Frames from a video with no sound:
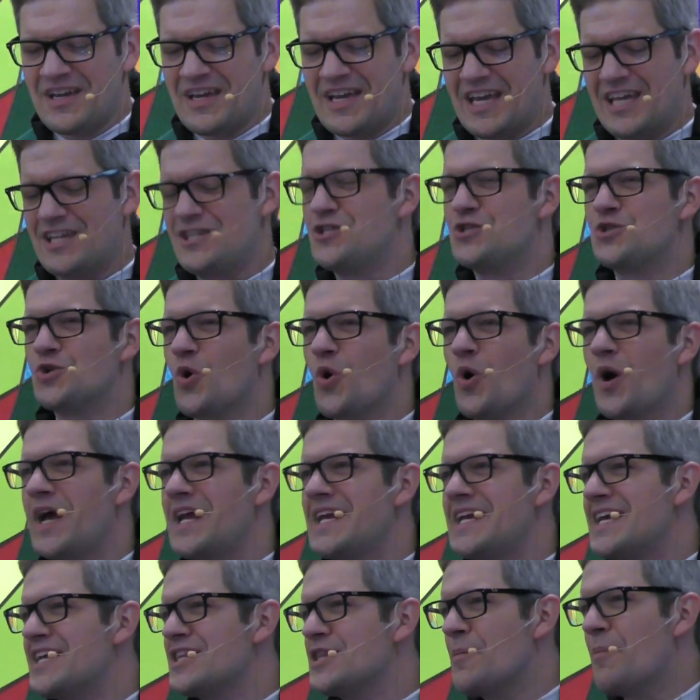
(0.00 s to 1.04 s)
and
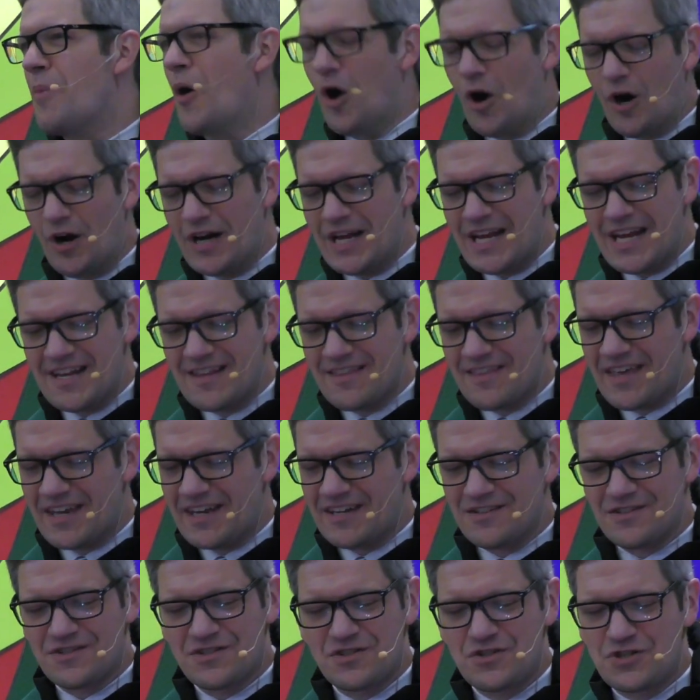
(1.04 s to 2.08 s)
join in the party that
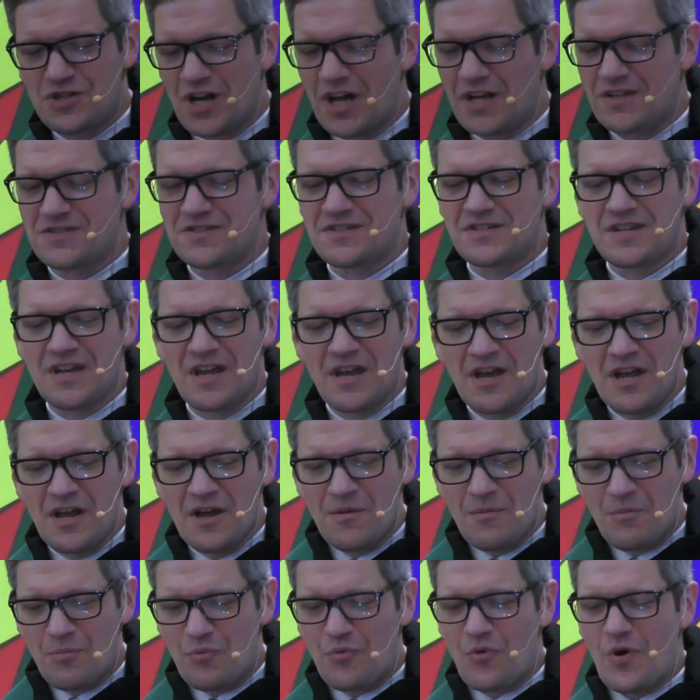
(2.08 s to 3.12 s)
is just
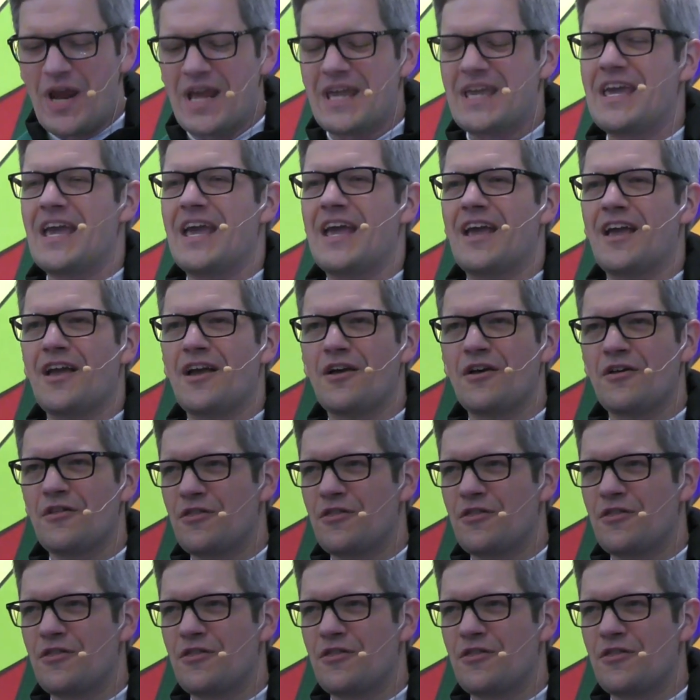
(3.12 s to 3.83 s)
breaking